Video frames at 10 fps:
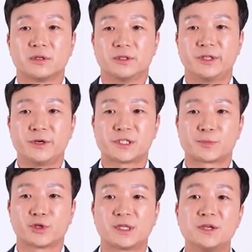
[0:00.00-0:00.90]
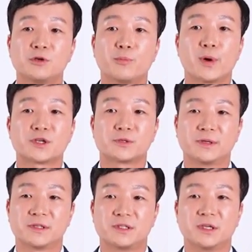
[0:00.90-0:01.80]
there is potential
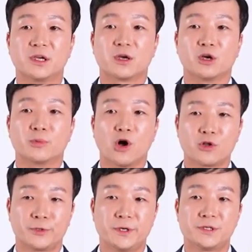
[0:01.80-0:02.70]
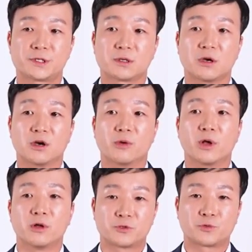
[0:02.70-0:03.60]
possibility of occurrence of
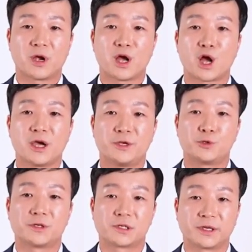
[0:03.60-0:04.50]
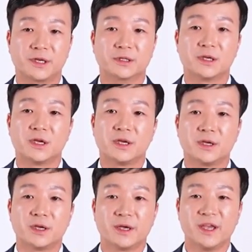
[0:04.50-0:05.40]
ultra-high short circuit,
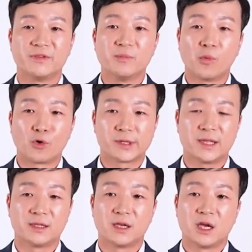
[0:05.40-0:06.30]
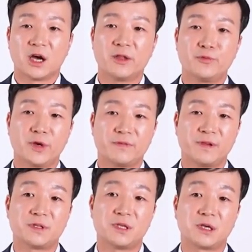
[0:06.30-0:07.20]
even more than
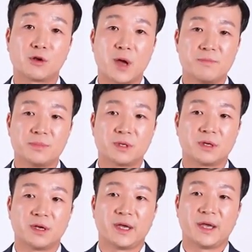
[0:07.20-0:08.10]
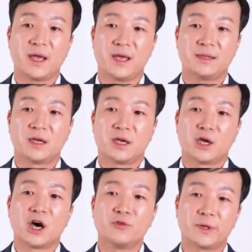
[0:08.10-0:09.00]
150 kA and
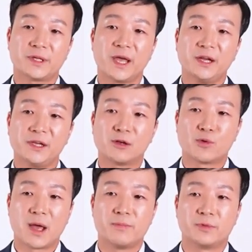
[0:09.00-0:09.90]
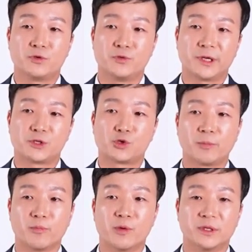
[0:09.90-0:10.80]
180 kA during
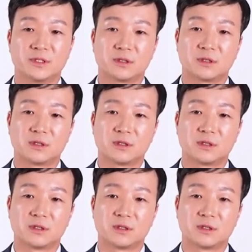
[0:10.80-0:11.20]
short moment.